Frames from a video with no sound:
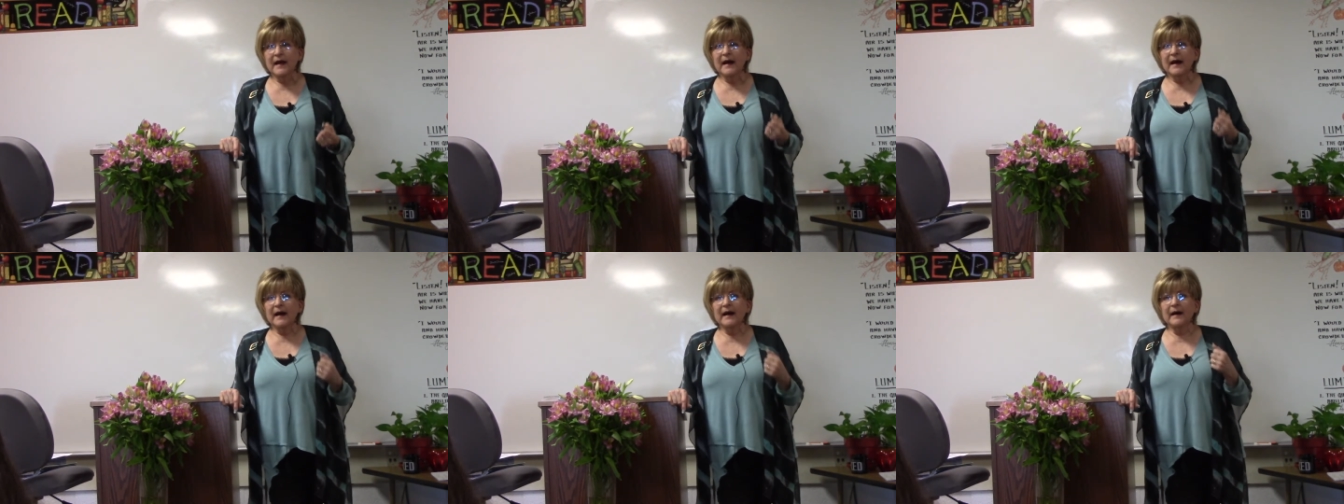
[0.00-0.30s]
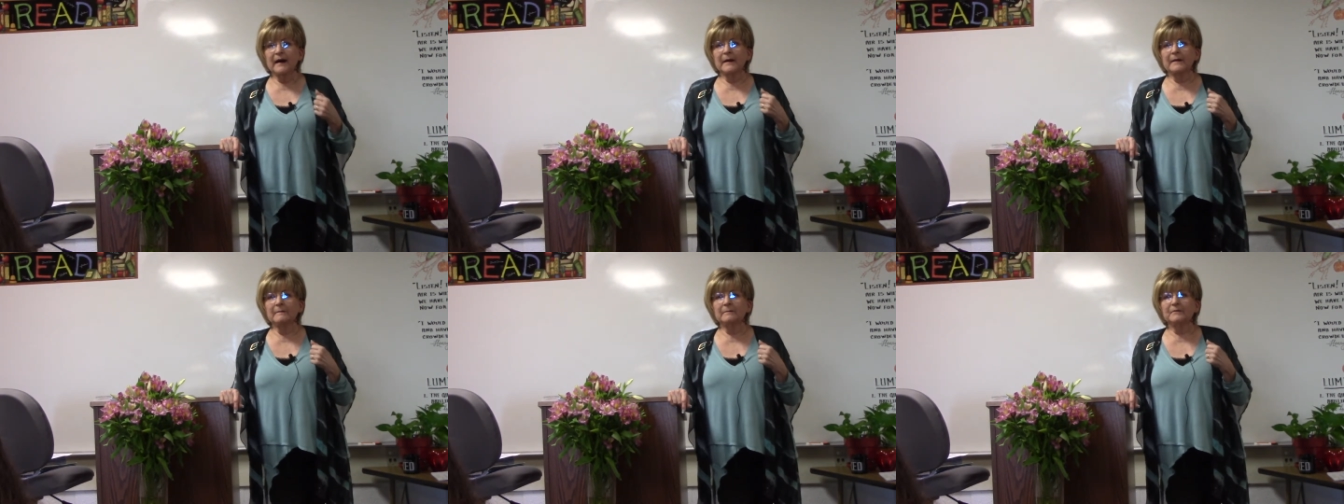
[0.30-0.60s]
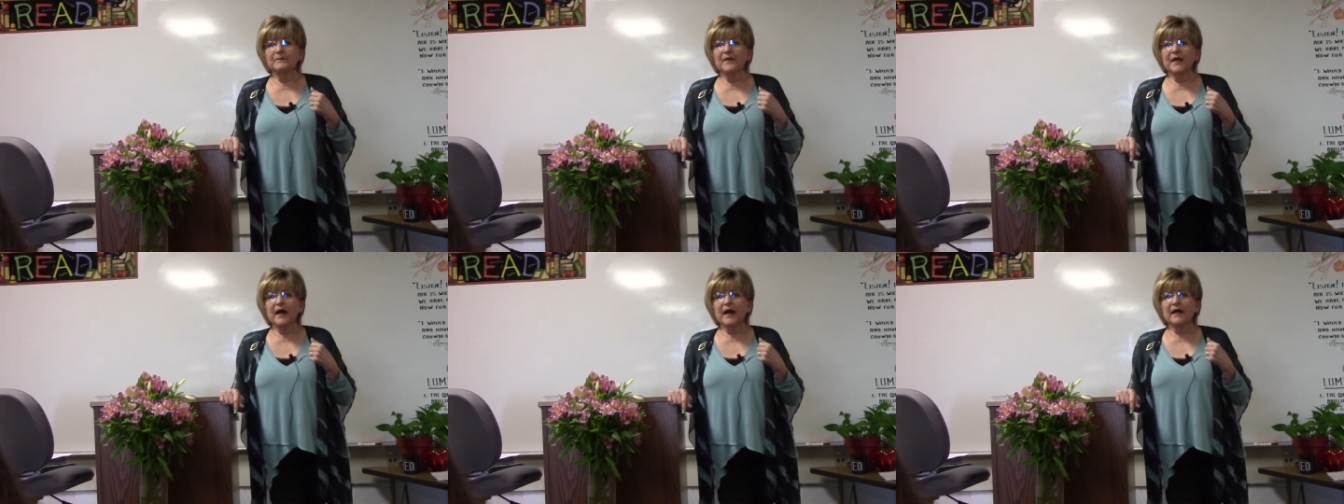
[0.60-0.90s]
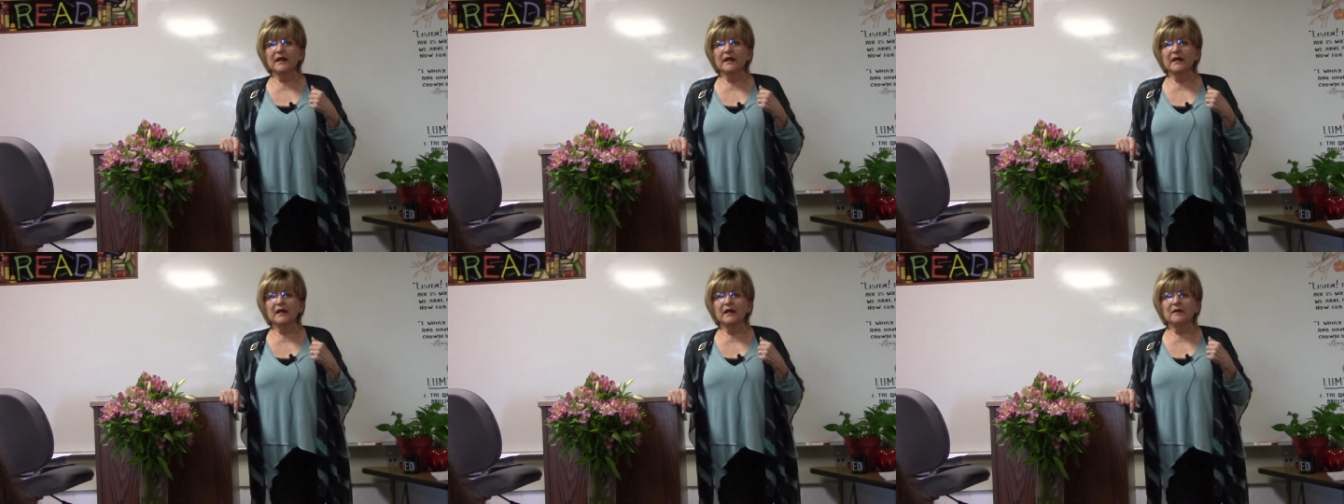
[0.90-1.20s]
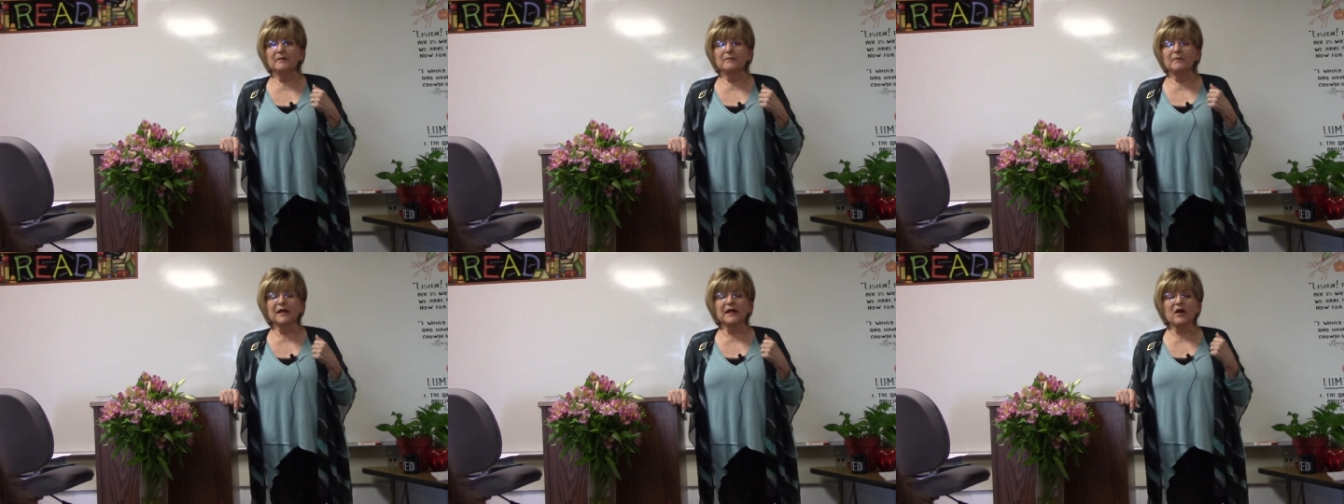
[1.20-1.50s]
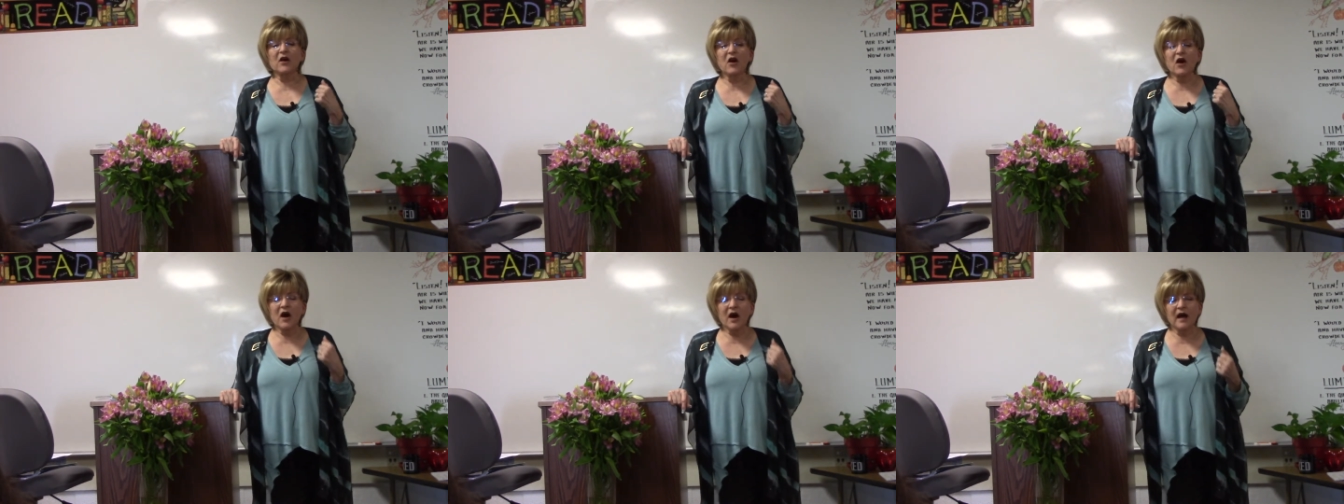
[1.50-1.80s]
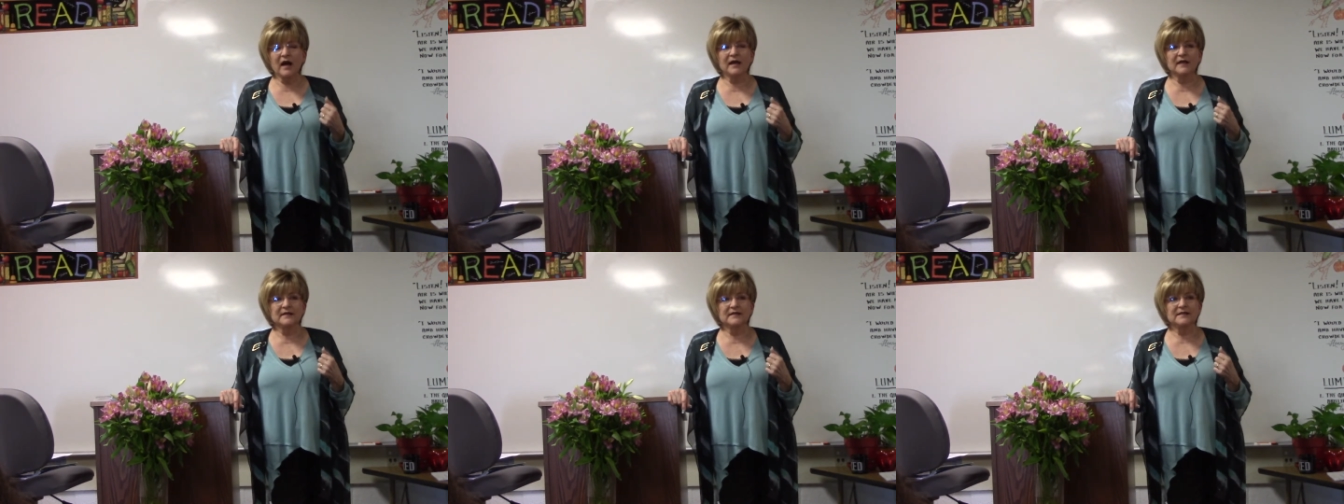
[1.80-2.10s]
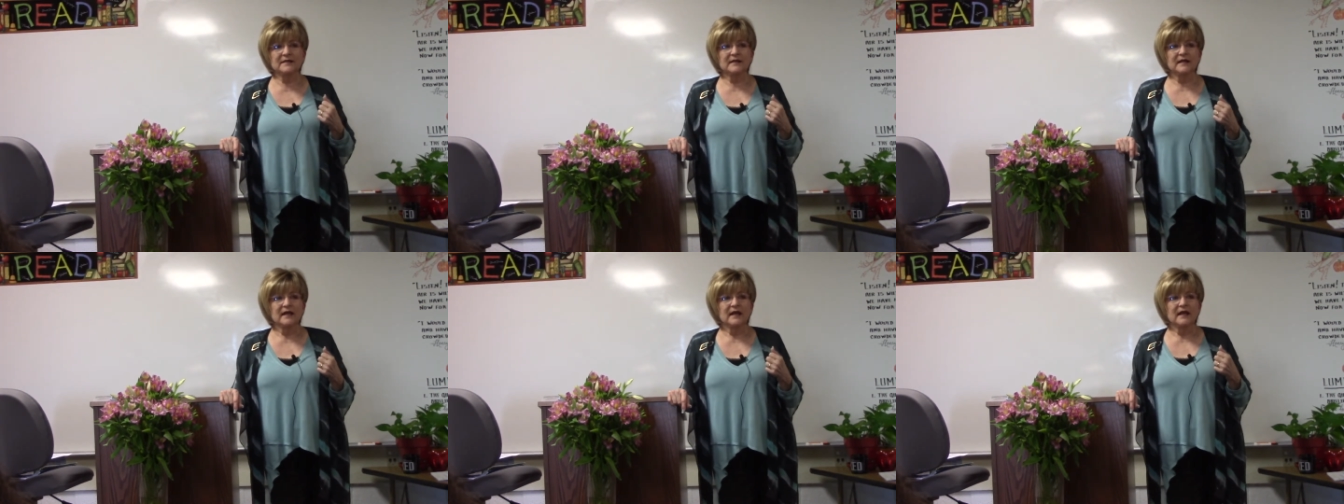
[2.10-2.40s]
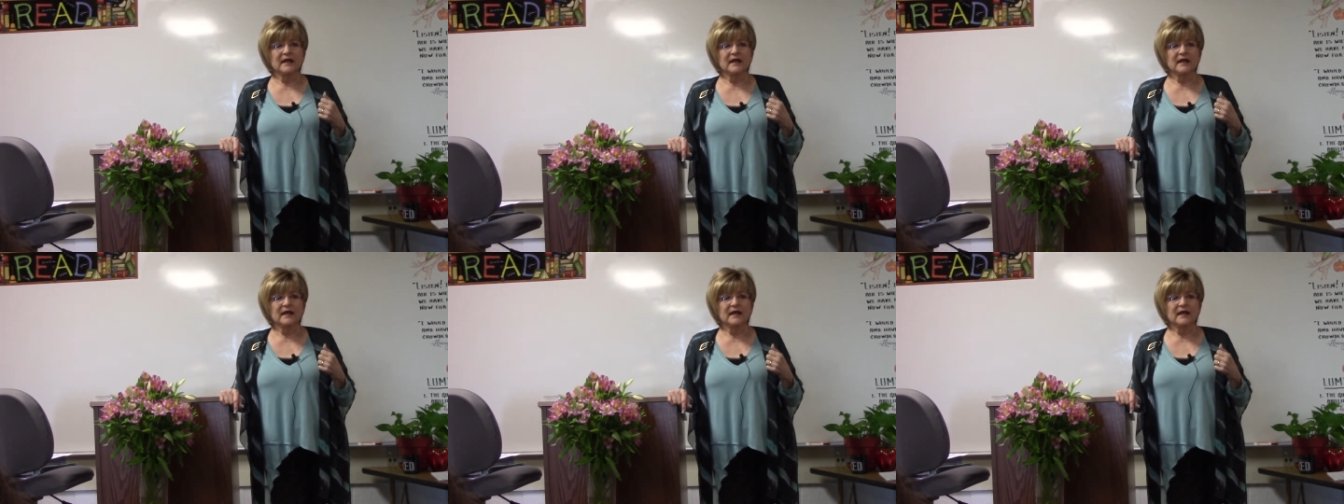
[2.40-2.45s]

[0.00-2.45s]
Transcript: Um, because